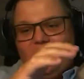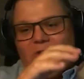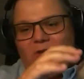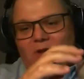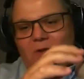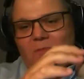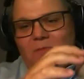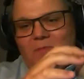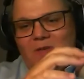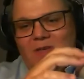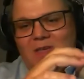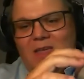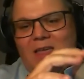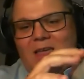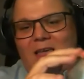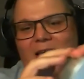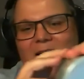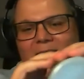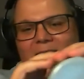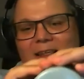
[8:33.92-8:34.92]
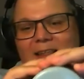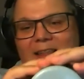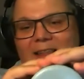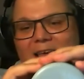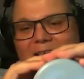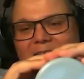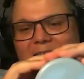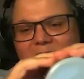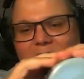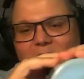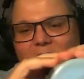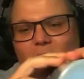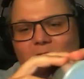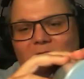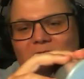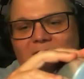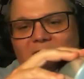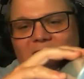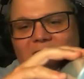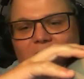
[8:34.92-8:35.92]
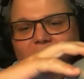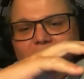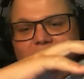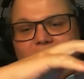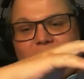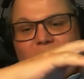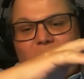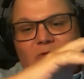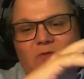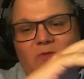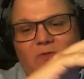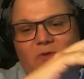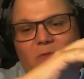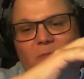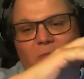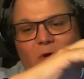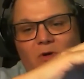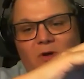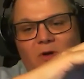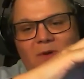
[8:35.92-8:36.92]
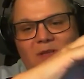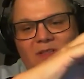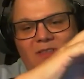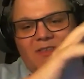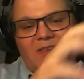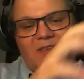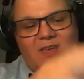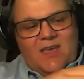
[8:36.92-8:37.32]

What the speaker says: the drum. And then as it rotates and moves over the powder bed,